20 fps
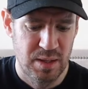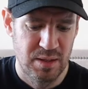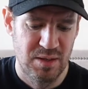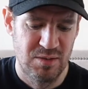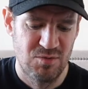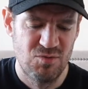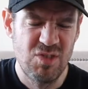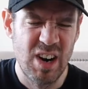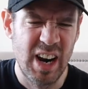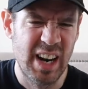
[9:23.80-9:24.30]

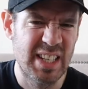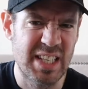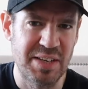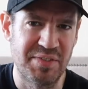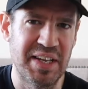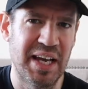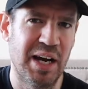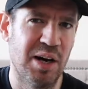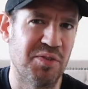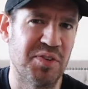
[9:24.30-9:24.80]

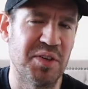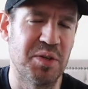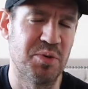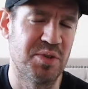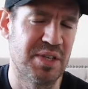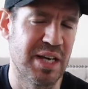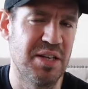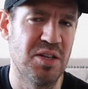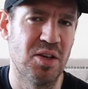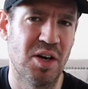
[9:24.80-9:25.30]
Relatively healthy,
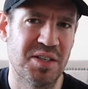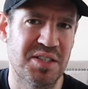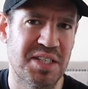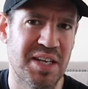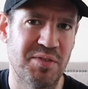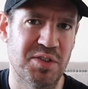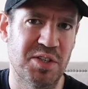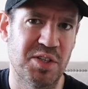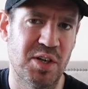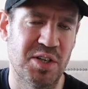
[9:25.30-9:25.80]
you'd say
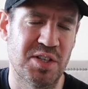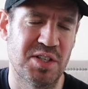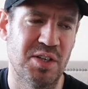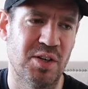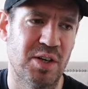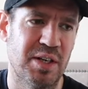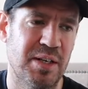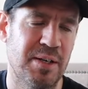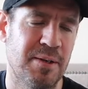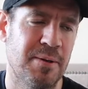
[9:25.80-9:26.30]
97 to
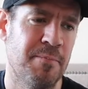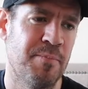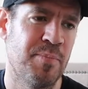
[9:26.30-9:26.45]
99.